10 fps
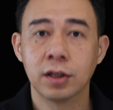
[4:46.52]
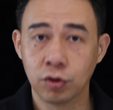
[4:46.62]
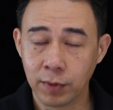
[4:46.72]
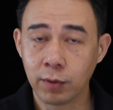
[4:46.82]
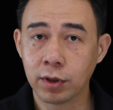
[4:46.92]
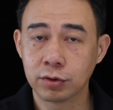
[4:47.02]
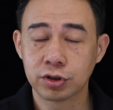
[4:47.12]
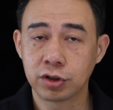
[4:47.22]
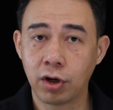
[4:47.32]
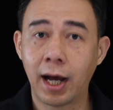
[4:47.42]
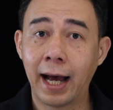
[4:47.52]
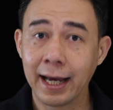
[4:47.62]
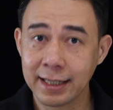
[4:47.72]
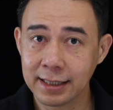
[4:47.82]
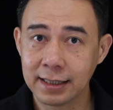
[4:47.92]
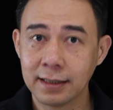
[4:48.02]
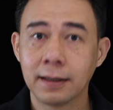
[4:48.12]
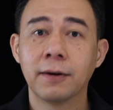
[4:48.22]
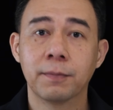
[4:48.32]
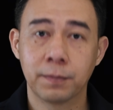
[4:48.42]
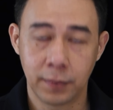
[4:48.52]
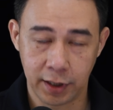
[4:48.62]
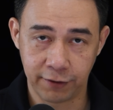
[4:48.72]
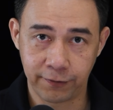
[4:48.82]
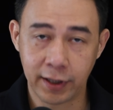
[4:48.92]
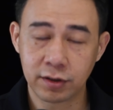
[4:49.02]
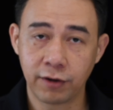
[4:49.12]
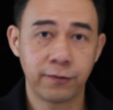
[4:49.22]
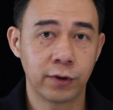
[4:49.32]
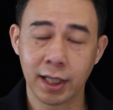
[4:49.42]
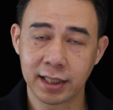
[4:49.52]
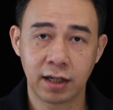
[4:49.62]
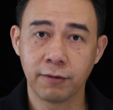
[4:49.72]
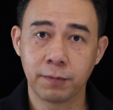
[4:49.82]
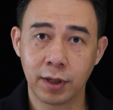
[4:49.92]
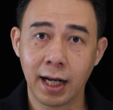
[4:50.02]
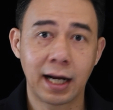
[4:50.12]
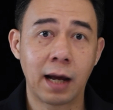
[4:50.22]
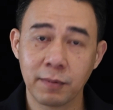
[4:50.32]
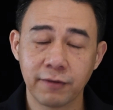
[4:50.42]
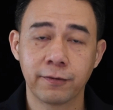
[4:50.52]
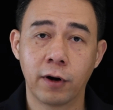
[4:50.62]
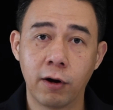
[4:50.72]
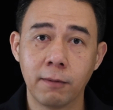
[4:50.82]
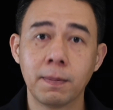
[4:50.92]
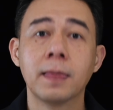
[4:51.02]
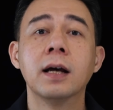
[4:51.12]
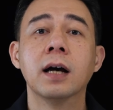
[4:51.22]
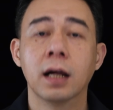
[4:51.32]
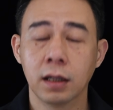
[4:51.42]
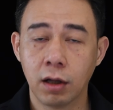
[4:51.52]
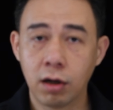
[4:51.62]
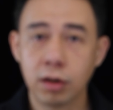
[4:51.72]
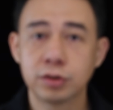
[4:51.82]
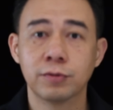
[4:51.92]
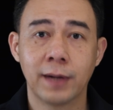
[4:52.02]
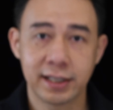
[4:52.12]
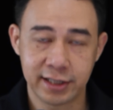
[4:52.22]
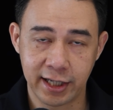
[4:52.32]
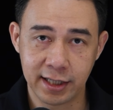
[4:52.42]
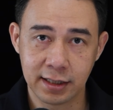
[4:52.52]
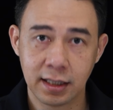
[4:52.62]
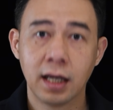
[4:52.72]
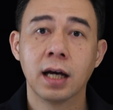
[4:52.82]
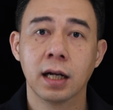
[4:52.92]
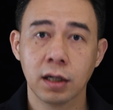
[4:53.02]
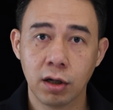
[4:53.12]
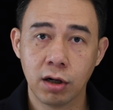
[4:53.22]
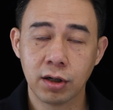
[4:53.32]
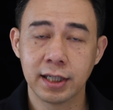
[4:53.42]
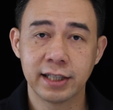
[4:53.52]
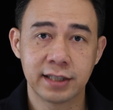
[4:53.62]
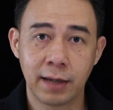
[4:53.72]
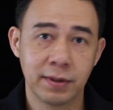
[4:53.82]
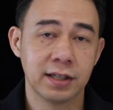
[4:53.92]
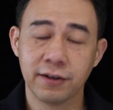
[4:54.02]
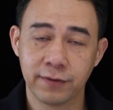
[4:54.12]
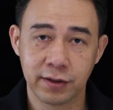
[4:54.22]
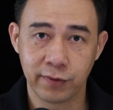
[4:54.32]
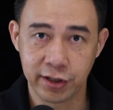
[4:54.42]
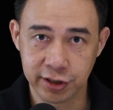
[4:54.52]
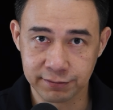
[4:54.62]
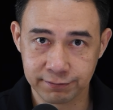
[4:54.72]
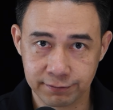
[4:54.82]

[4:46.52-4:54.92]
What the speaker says: You may want to stock higher inventory for that kind of product coming from a long supply chain, a long lead time in different region.